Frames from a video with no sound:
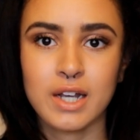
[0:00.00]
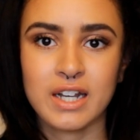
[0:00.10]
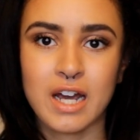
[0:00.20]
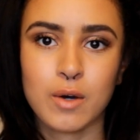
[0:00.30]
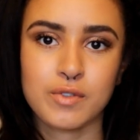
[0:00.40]

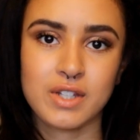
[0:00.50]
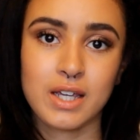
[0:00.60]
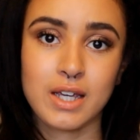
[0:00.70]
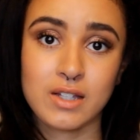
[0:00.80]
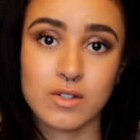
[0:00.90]
now
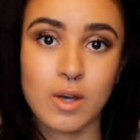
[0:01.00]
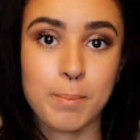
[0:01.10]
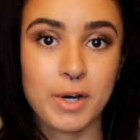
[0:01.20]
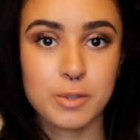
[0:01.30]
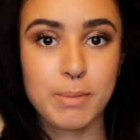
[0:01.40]
obviously it's
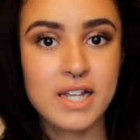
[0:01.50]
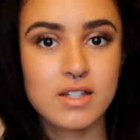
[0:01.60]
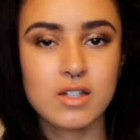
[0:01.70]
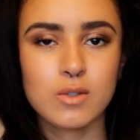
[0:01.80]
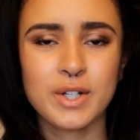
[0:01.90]
much
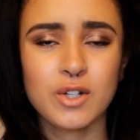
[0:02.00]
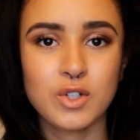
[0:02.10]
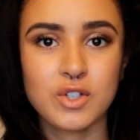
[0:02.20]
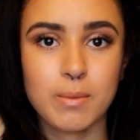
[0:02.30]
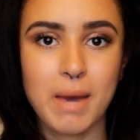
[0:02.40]
better so I don't
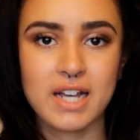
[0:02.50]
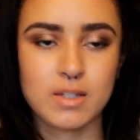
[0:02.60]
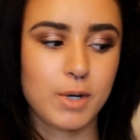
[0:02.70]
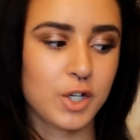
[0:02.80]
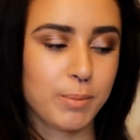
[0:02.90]
use them as
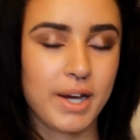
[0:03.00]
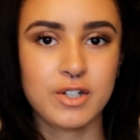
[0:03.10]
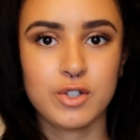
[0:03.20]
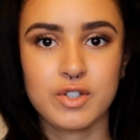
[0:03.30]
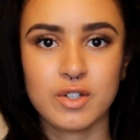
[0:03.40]
much but I
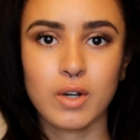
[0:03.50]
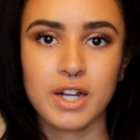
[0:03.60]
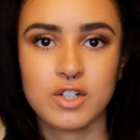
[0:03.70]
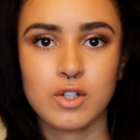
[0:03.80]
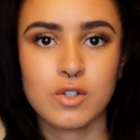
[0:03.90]
do still
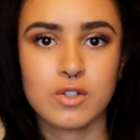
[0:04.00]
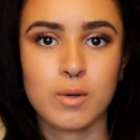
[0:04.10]
like to use